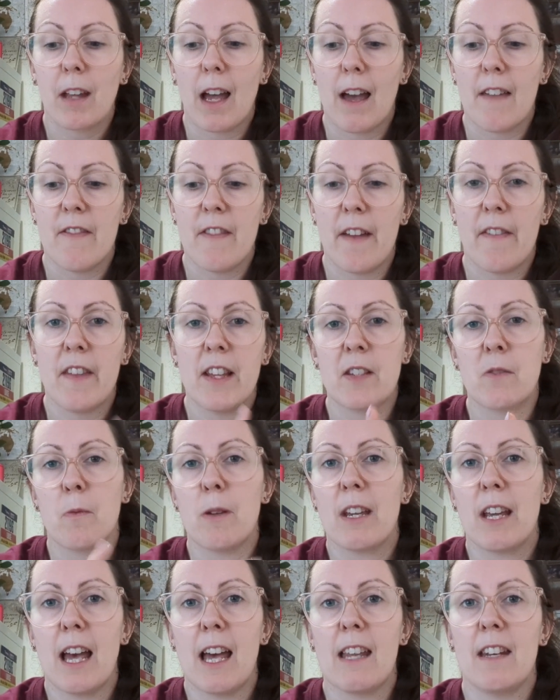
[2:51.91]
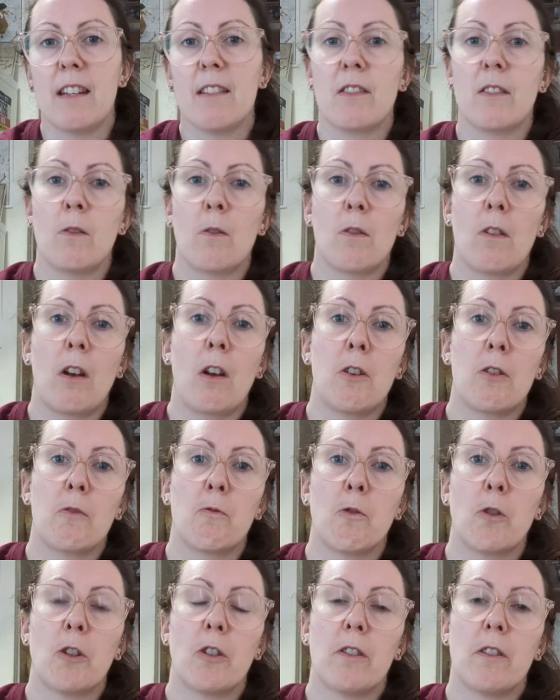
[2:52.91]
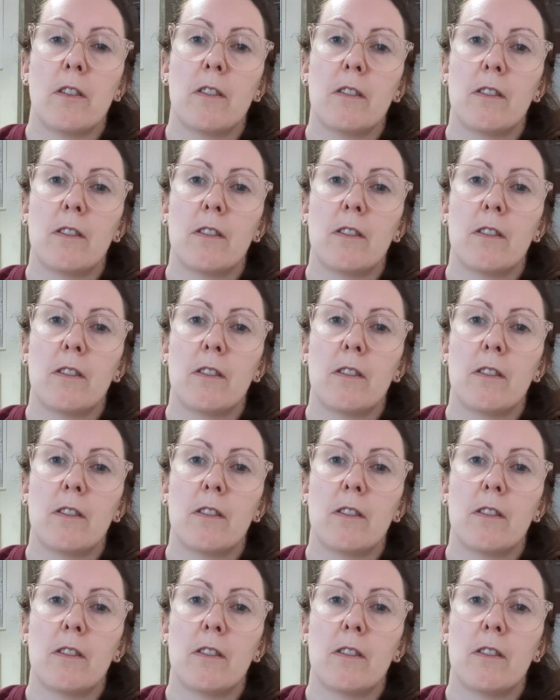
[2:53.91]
and then this weekend it's another long run.